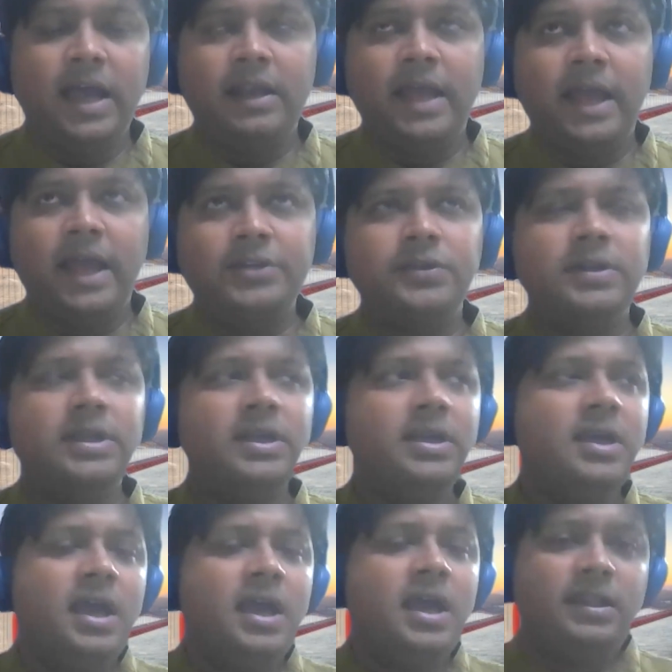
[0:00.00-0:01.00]
And
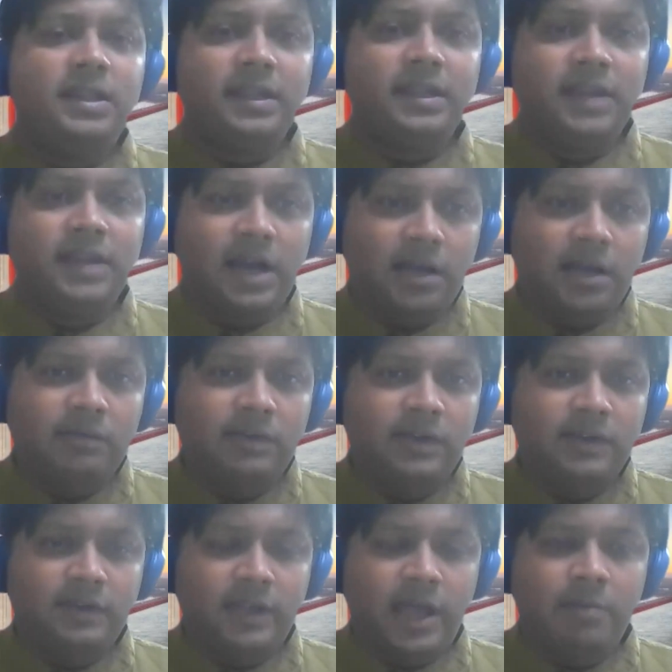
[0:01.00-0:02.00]
actually the
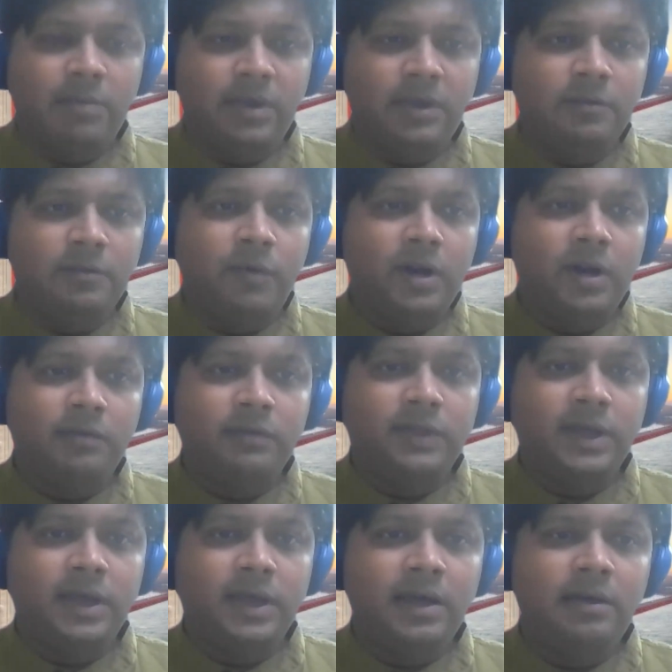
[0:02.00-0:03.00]
Dharavi slum is one
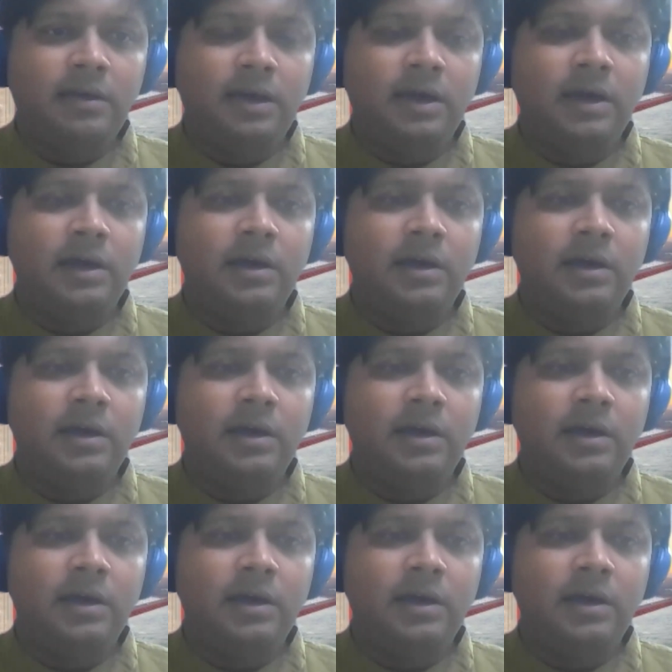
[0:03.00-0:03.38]
of the